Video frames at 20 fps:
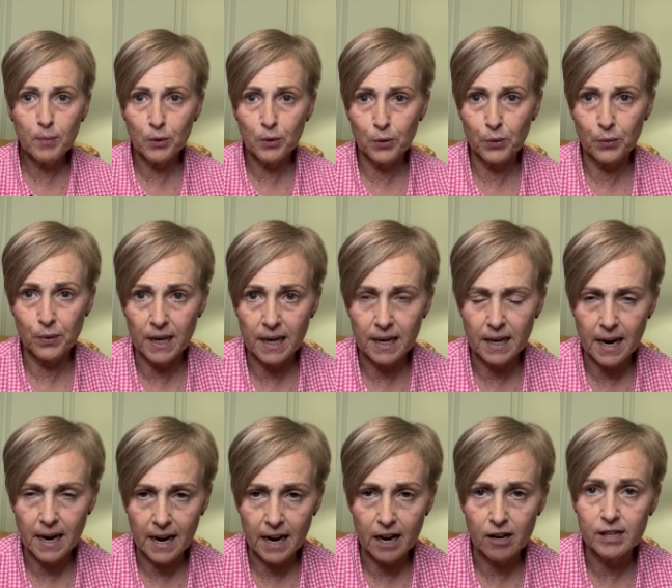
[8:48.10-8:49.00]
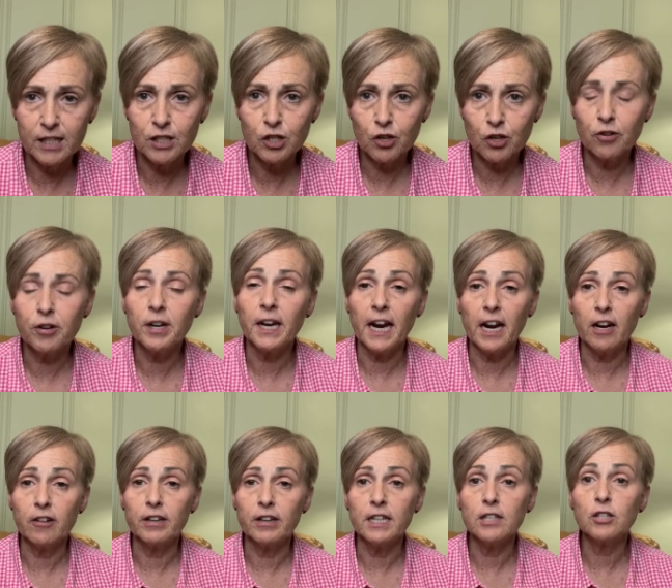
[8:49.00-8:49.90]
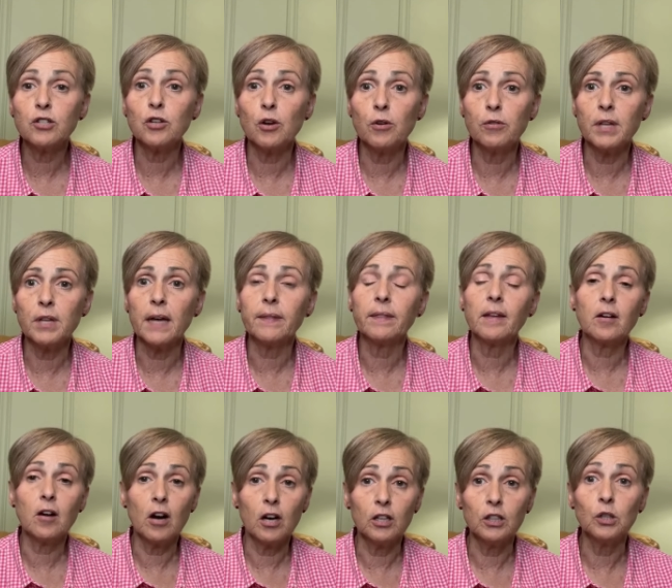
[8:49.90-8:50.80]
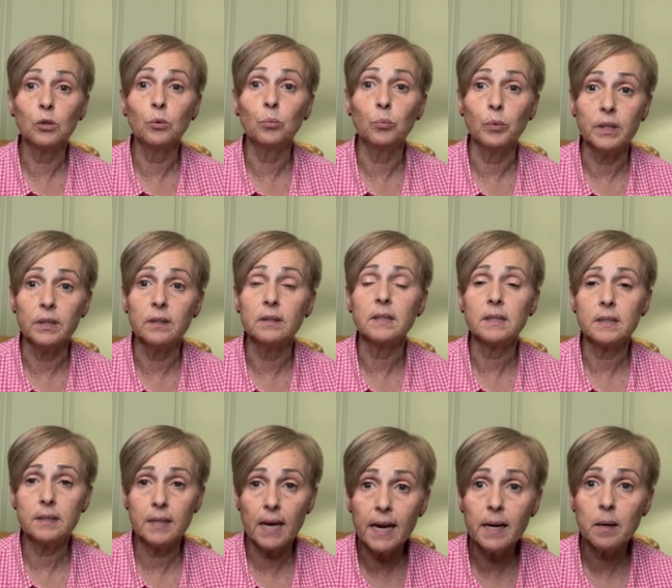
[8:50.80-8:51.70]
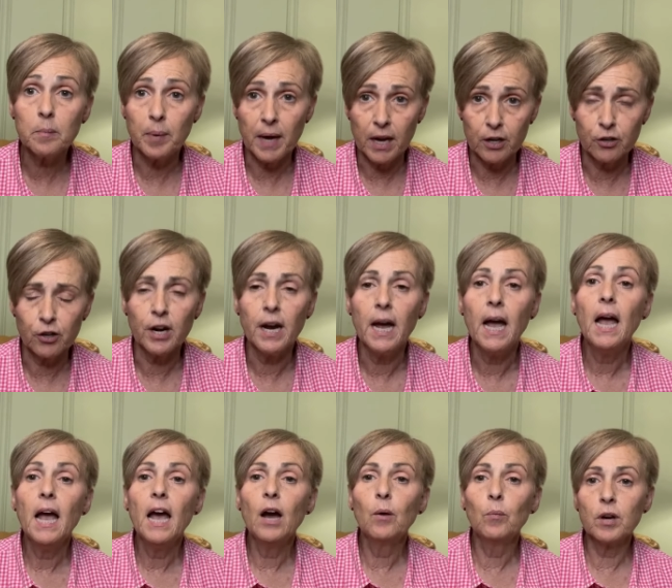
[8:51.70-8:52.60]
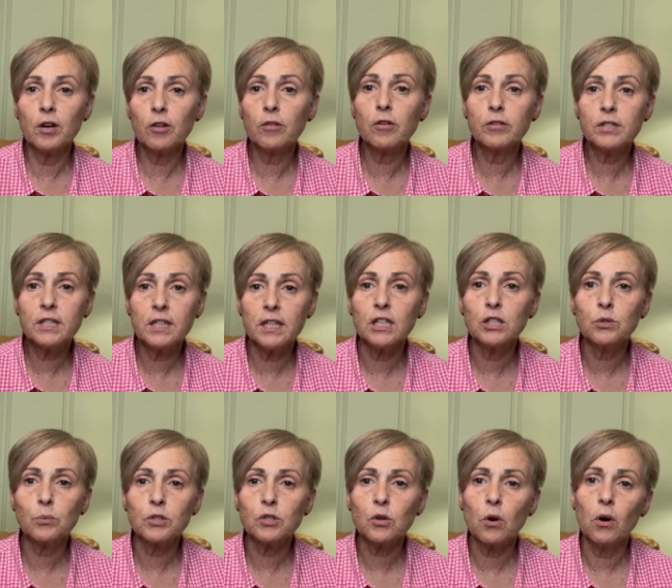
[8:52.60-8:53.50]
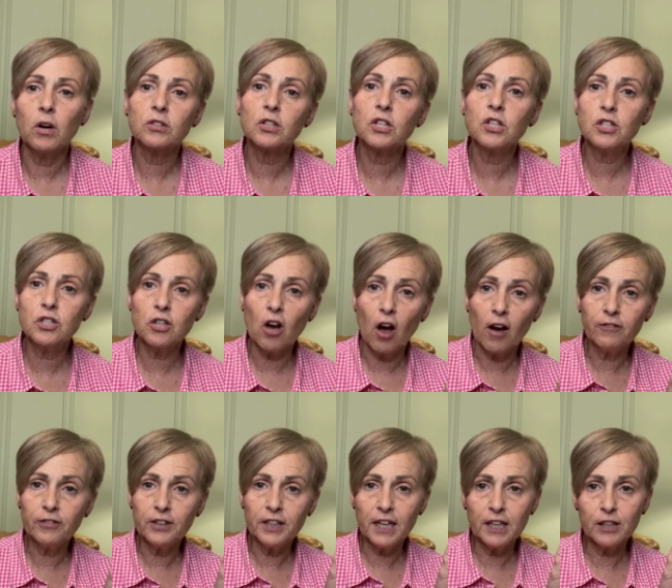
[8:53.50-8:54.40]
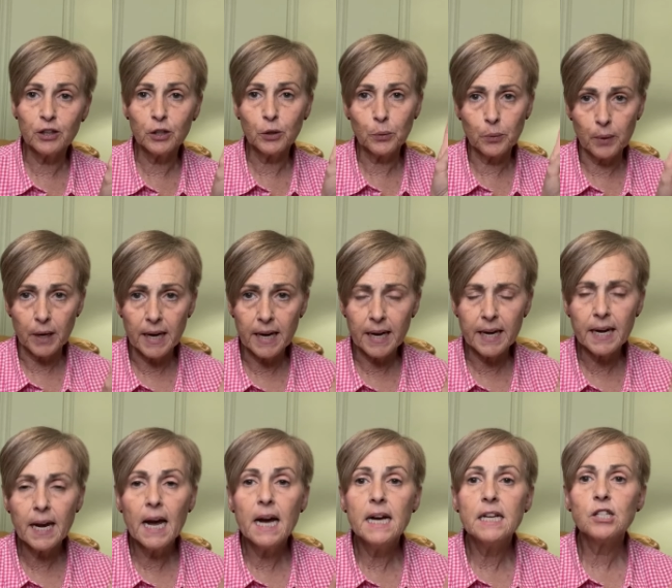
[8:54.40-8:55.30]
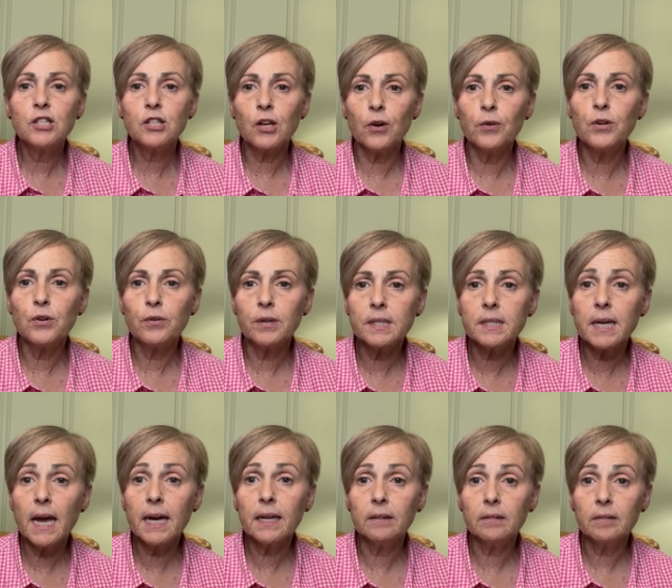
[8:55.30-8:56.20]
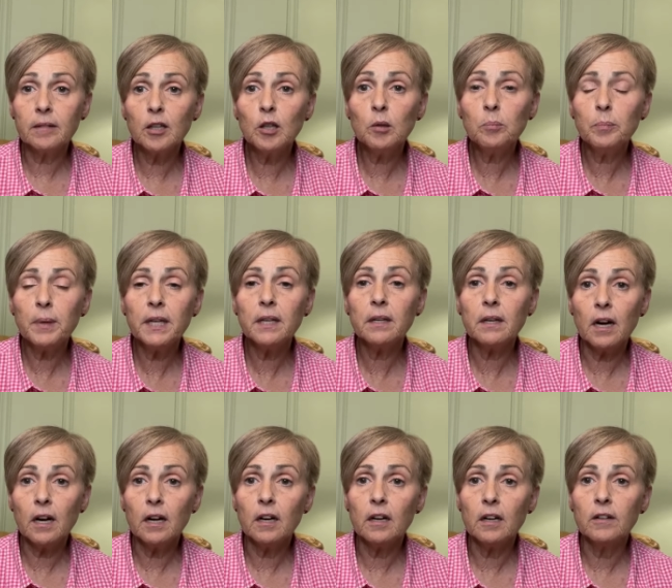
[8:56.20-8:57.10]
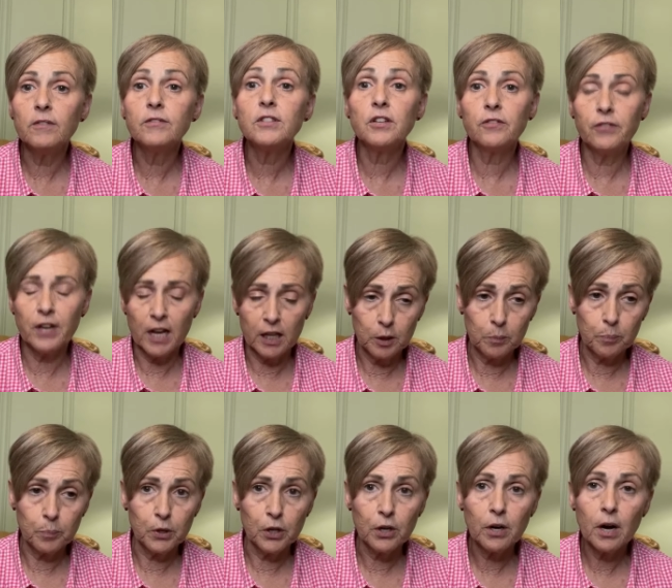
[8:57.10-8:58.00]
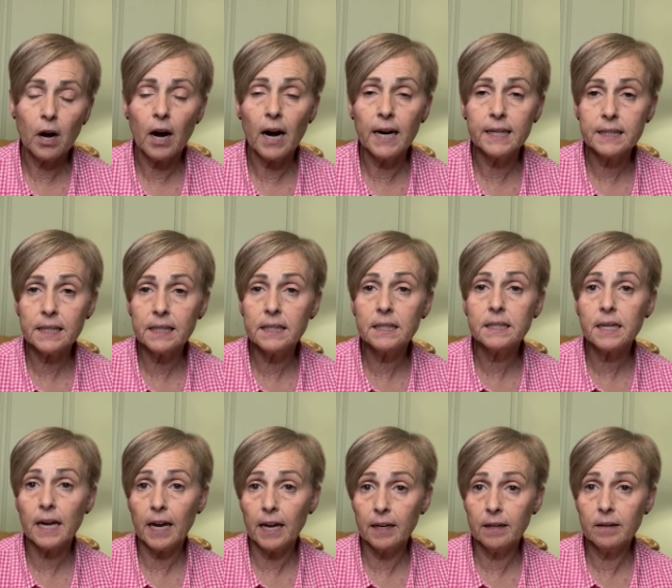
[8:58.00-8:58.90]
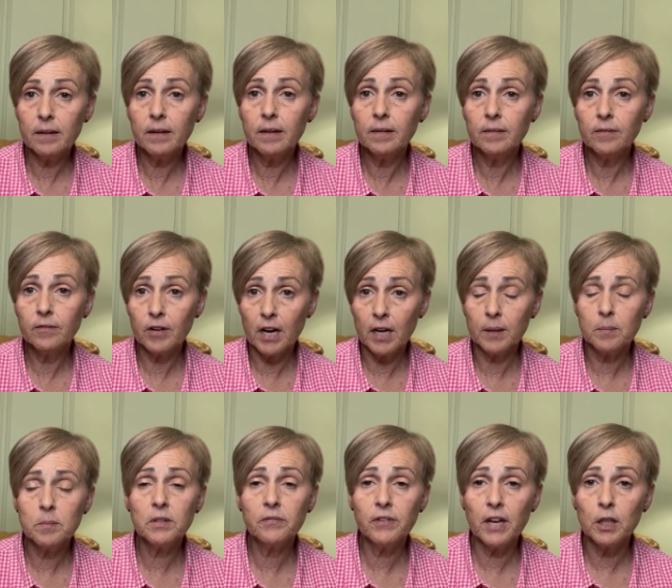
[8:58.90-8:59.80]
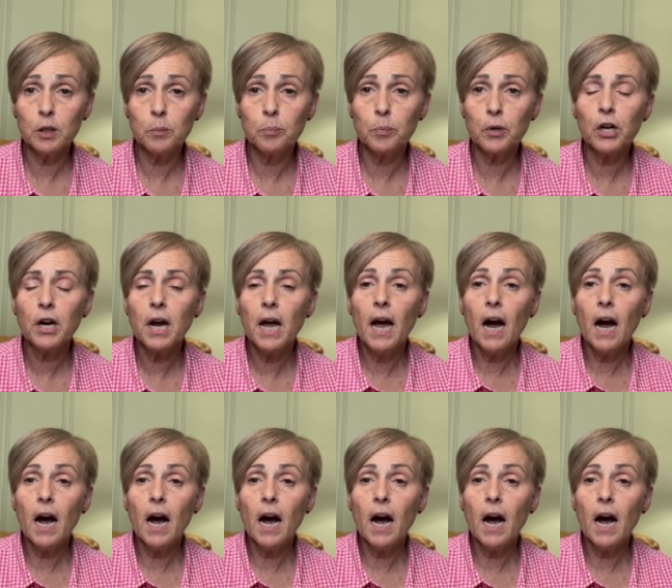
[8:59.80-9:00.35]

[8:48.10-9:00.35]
your gray hair in certain areas so that the color will take better. One of those things was called softening the gray. So you could take a little bit of developer. I did 10 volume developer.